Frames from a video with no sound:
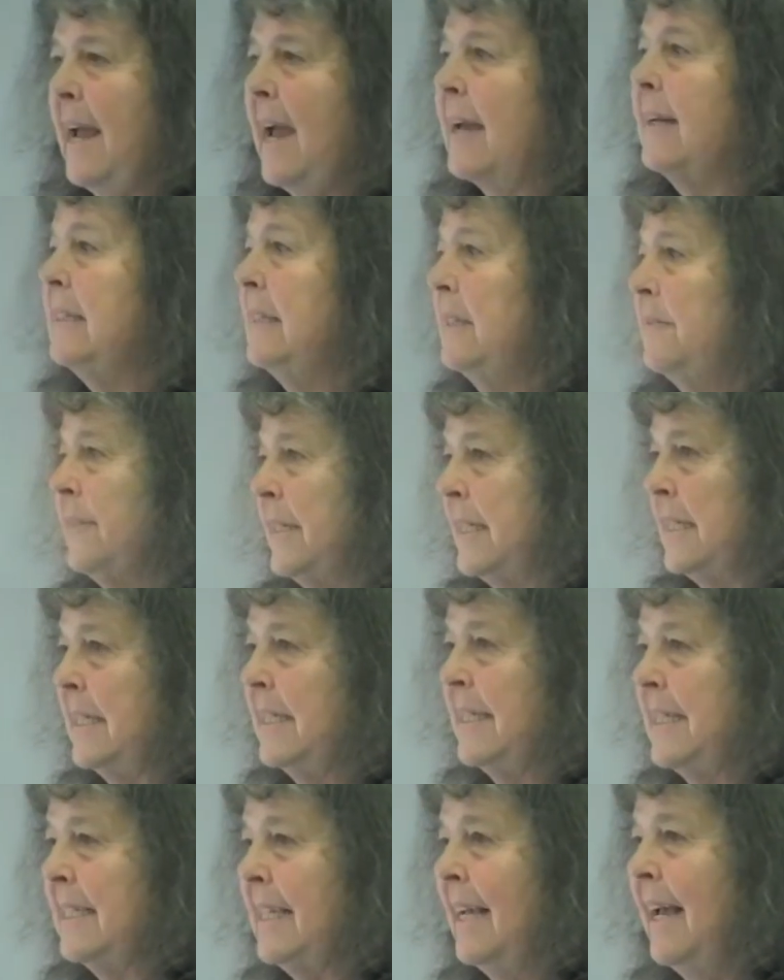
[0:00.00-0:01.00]

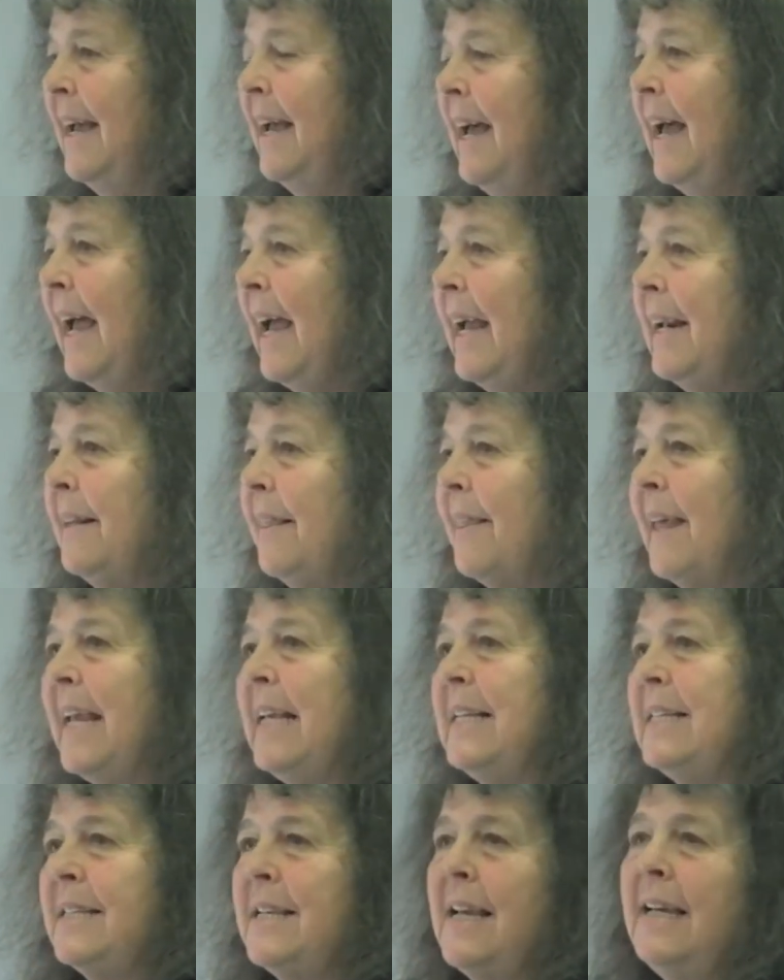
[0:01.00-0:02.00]
activists. And
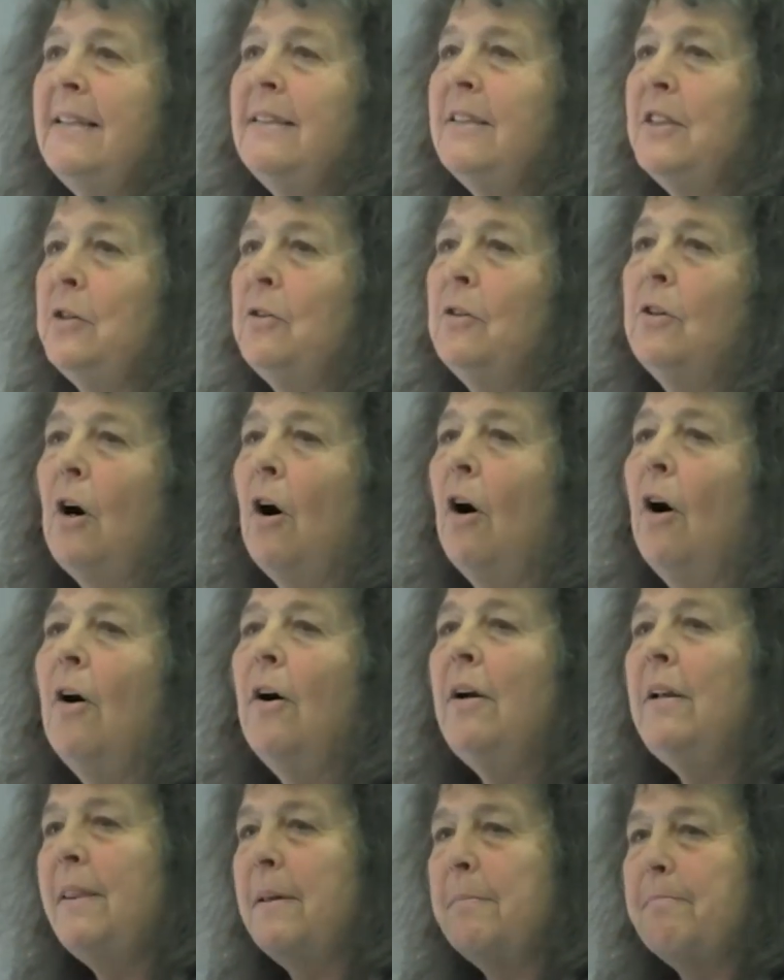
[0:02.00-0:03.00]
they send you
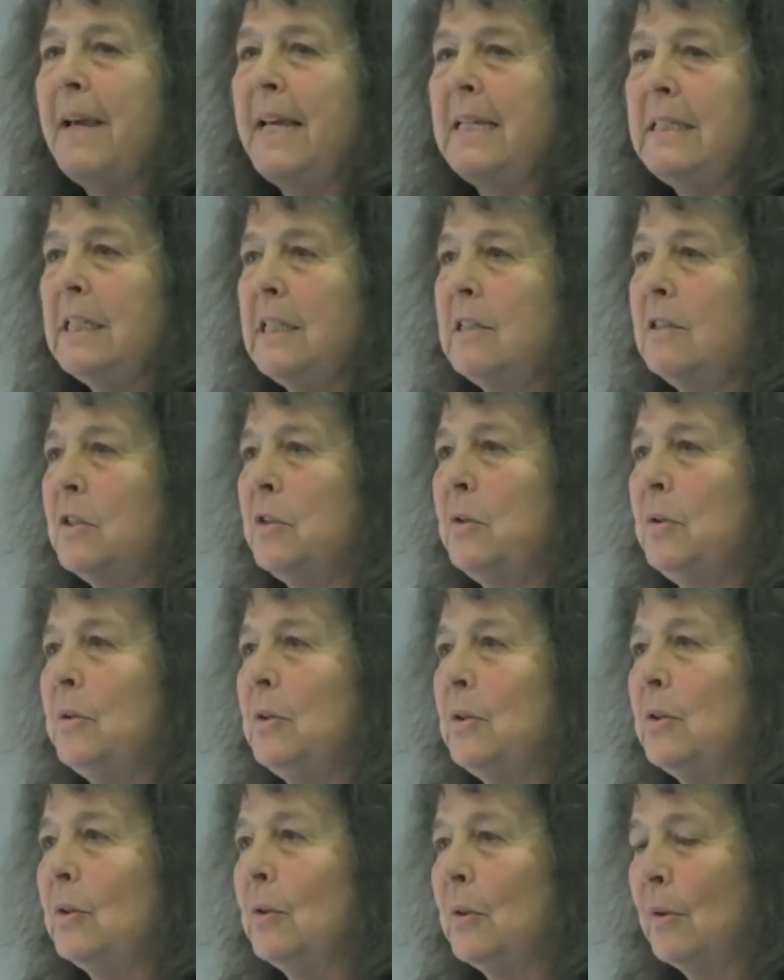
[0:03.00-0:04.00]
all the best
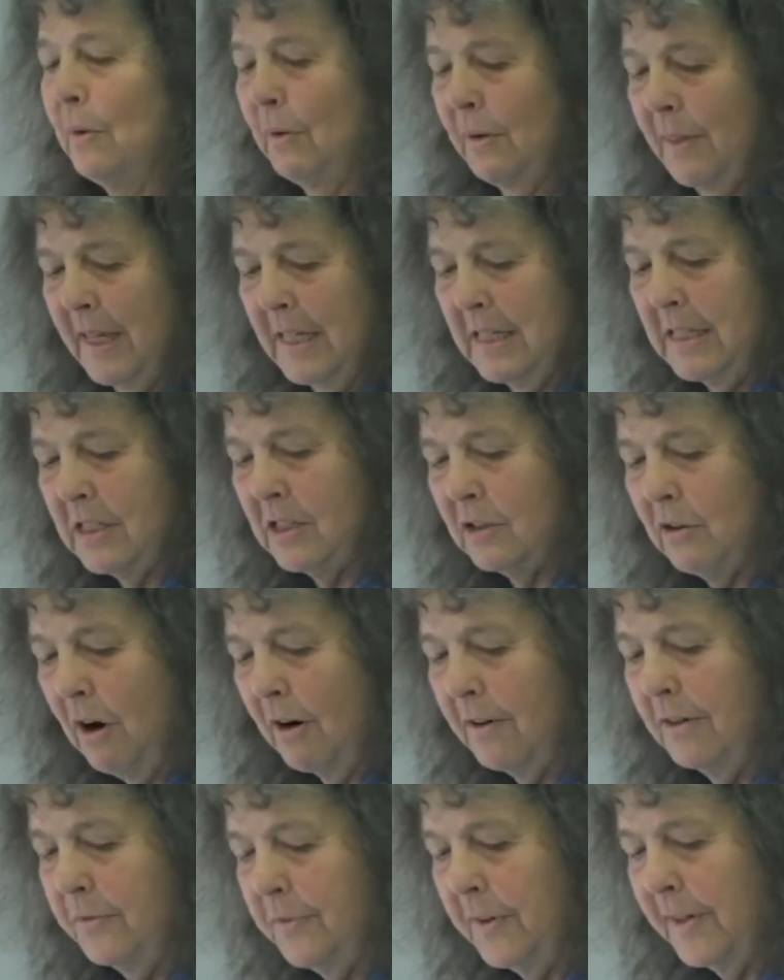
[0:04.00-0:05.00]
to this
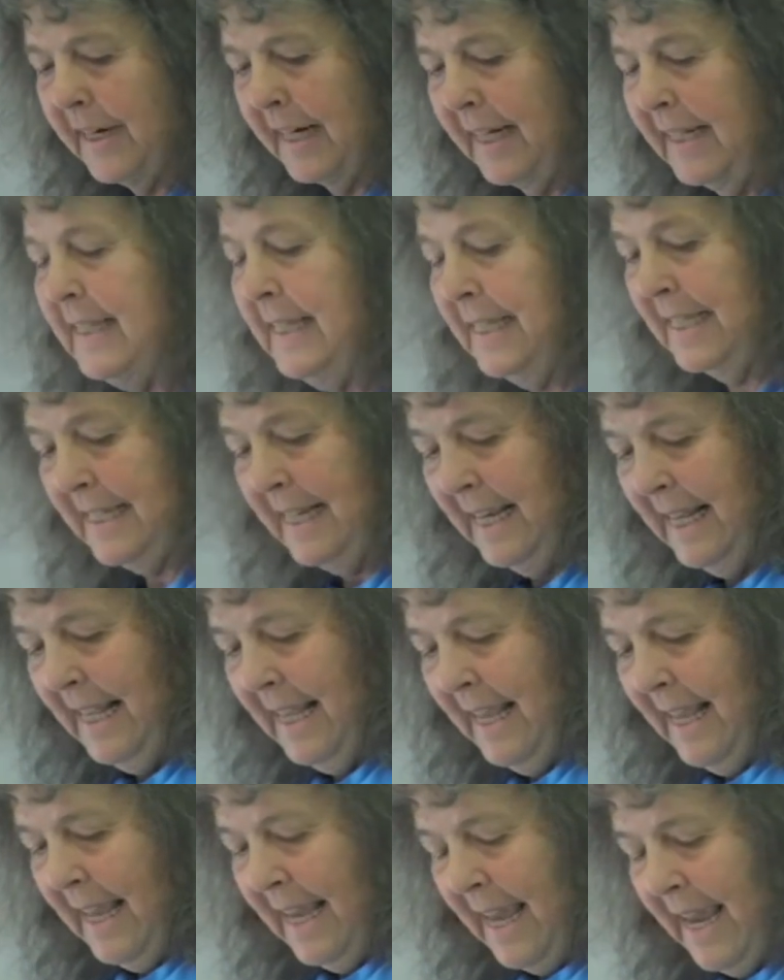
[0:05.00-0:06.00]
conference.
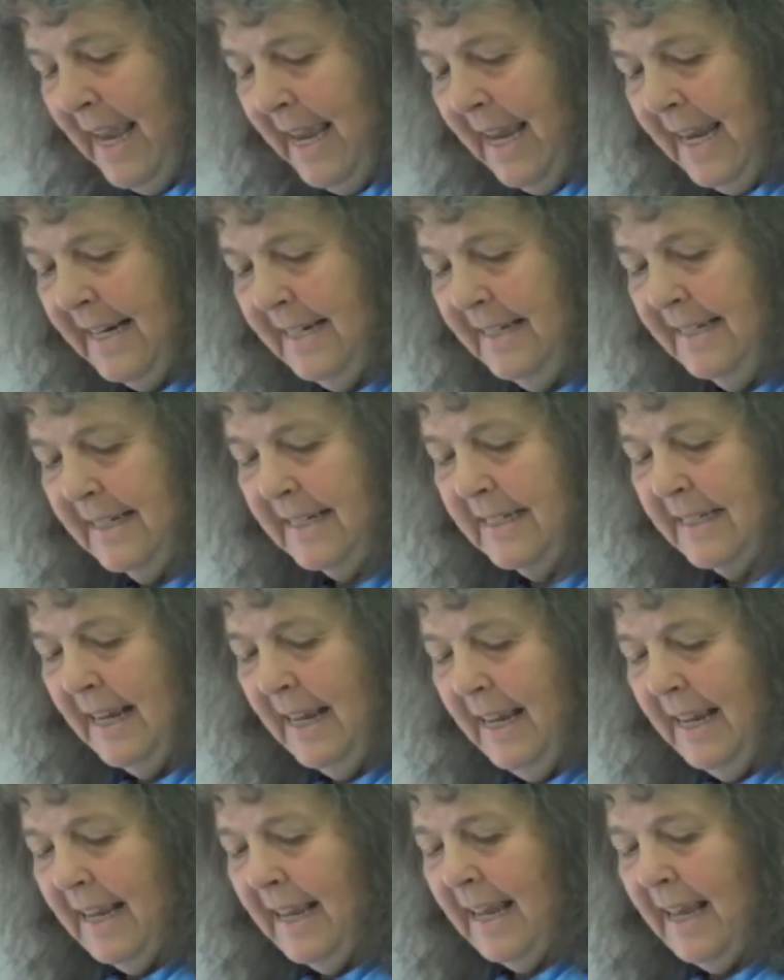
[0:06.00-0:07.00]
And
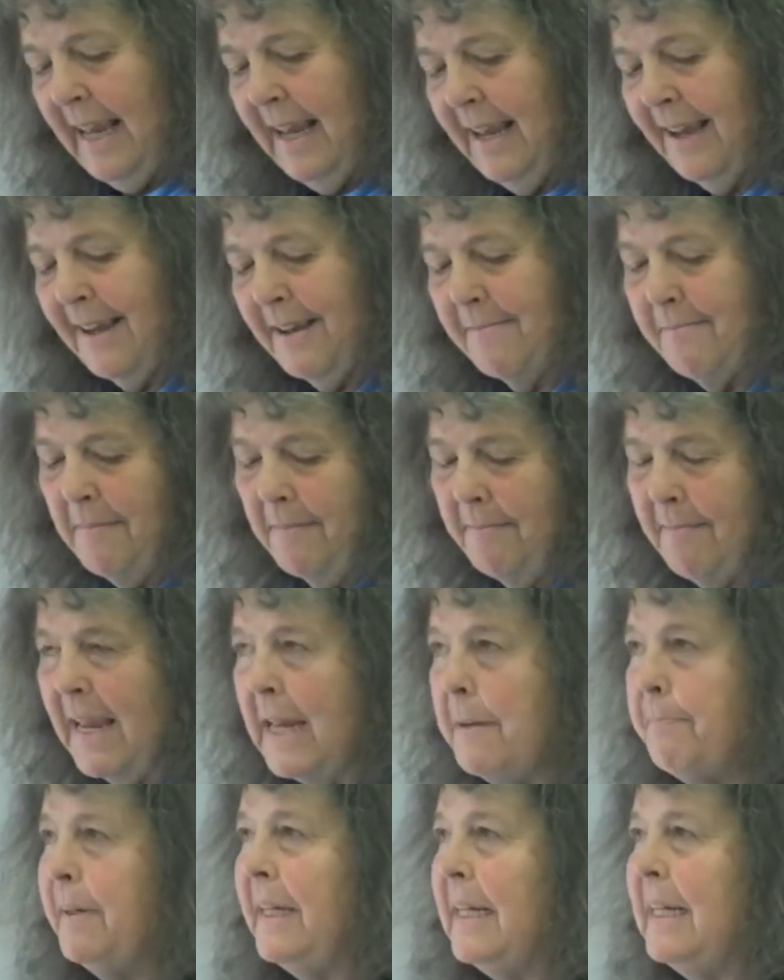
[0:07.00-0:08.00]

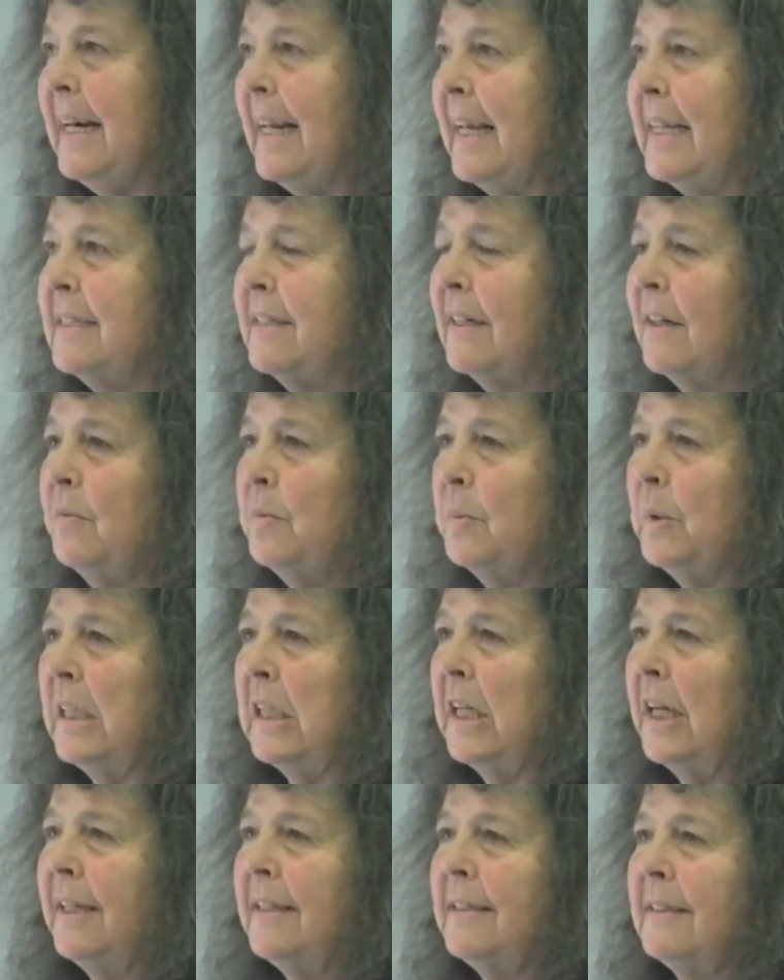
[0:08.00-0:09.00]
maybe later we
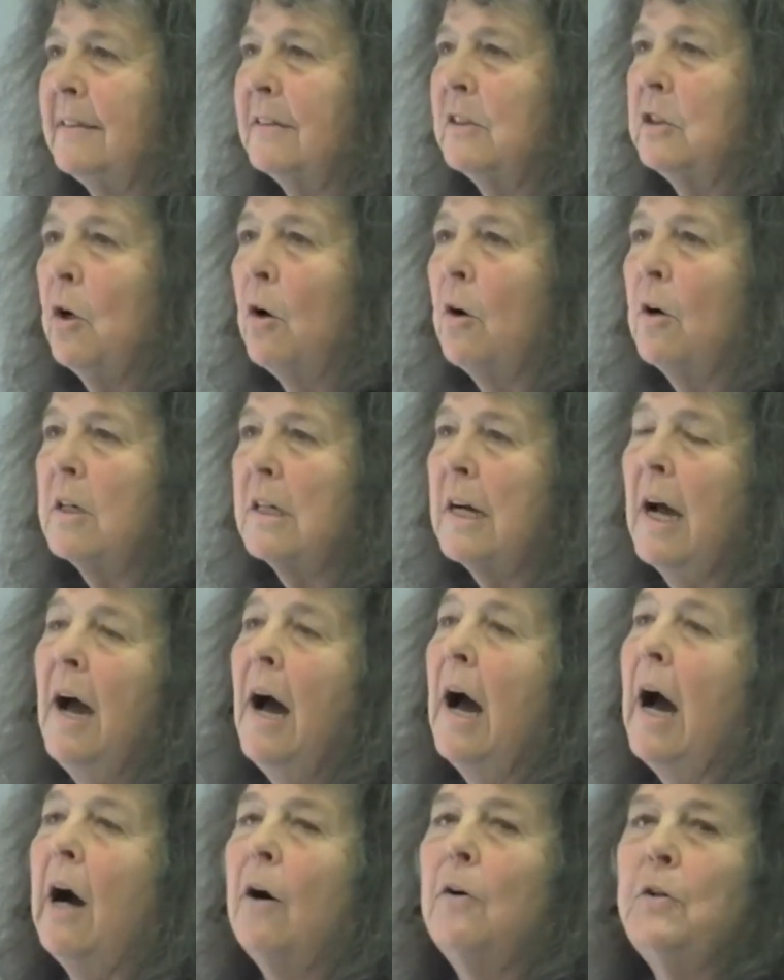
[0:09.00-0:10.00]
can talk
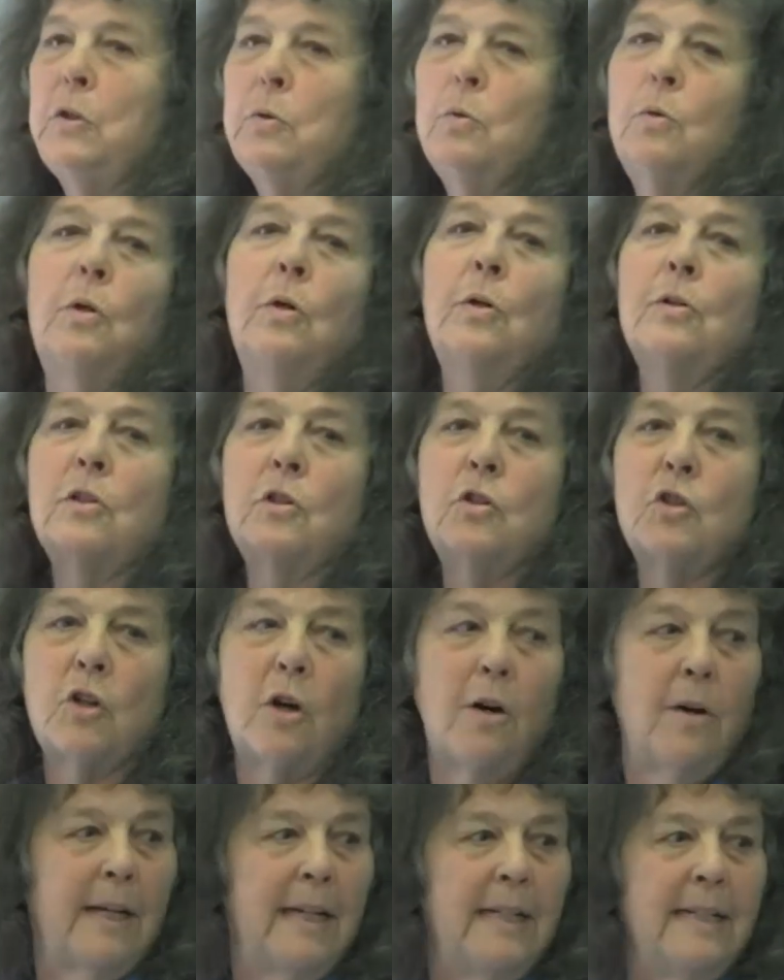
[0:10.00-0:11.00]
how you could
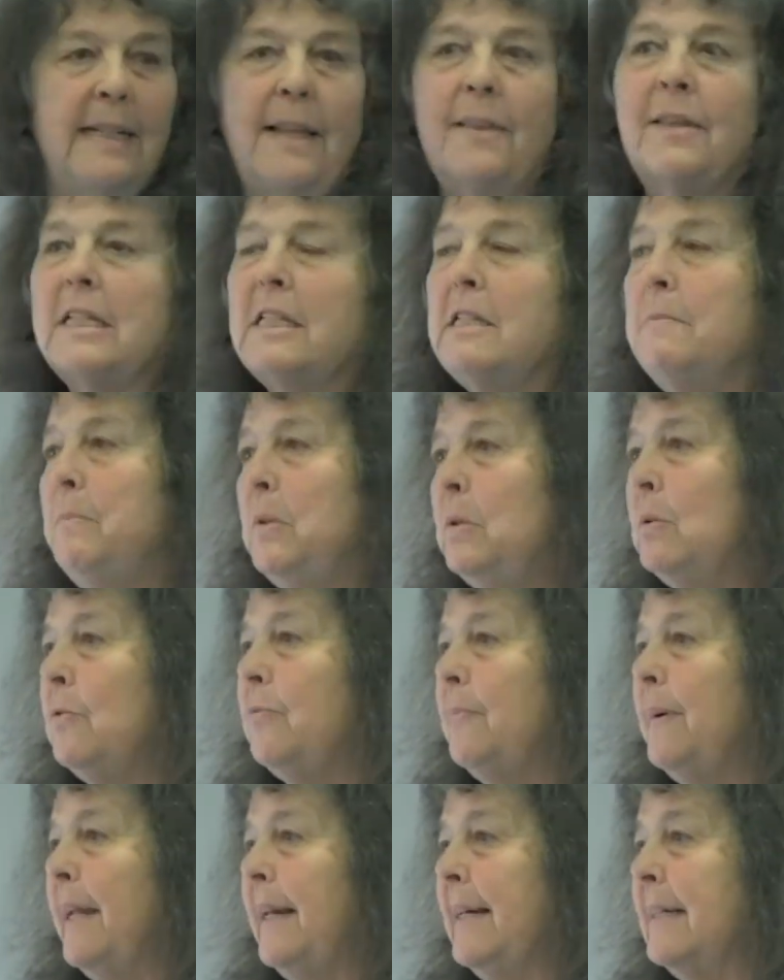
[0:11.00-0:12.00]
join this
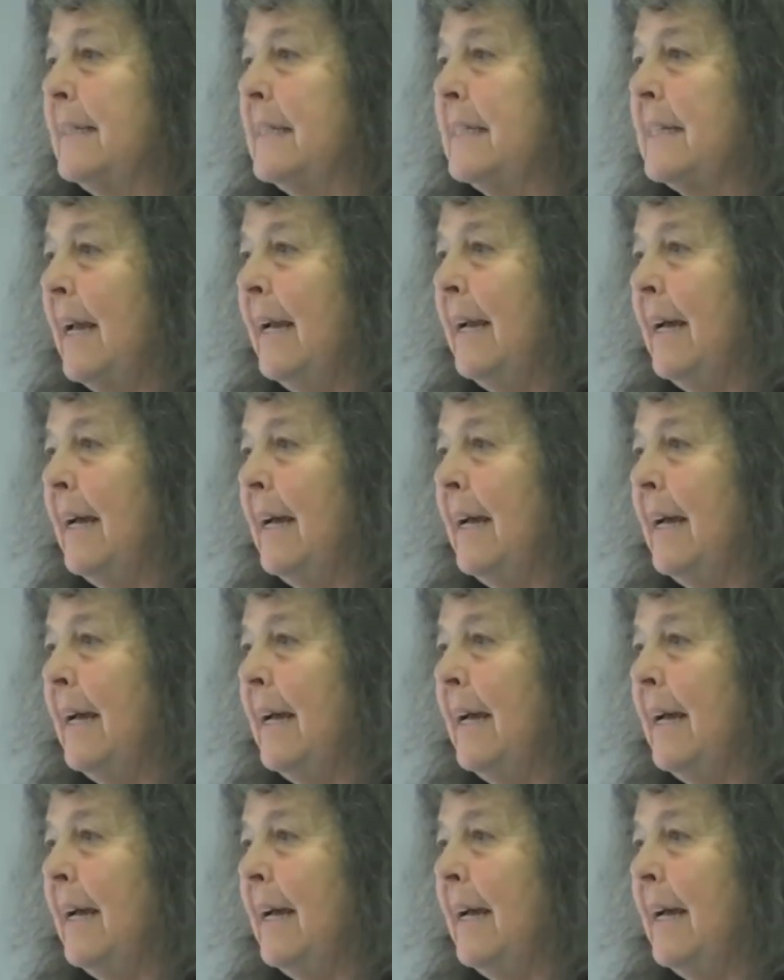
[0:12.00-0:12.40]
movement